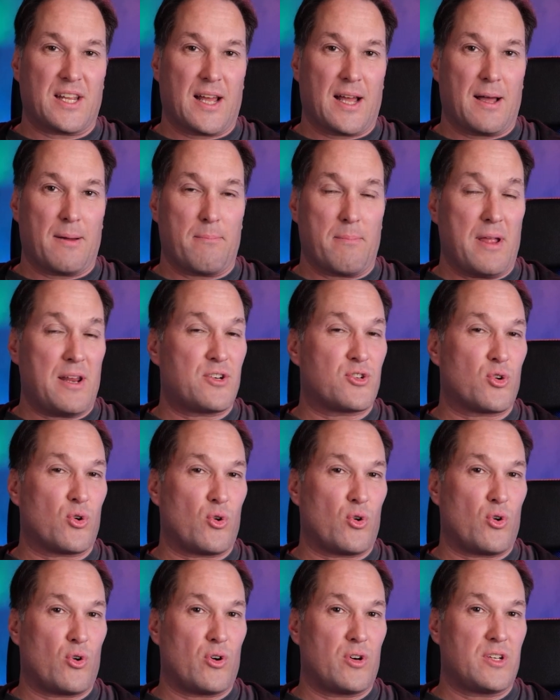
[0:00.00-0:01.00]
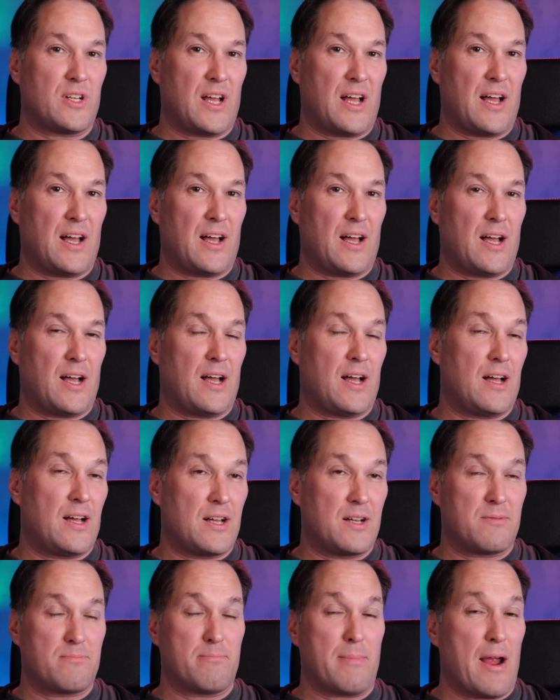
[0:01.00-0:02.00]
mentored
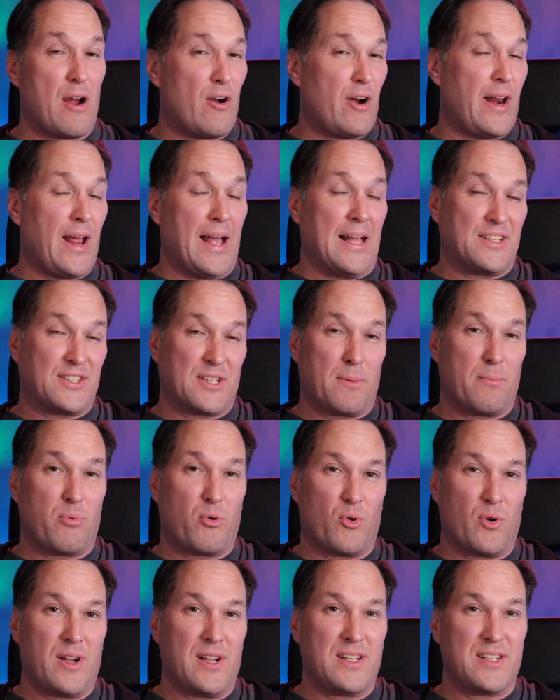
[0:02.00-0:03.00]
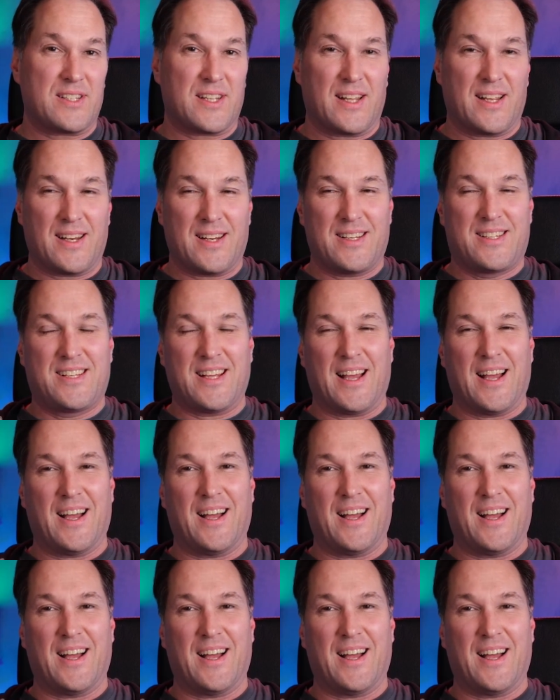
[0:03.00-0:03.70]
Mariner at some point, and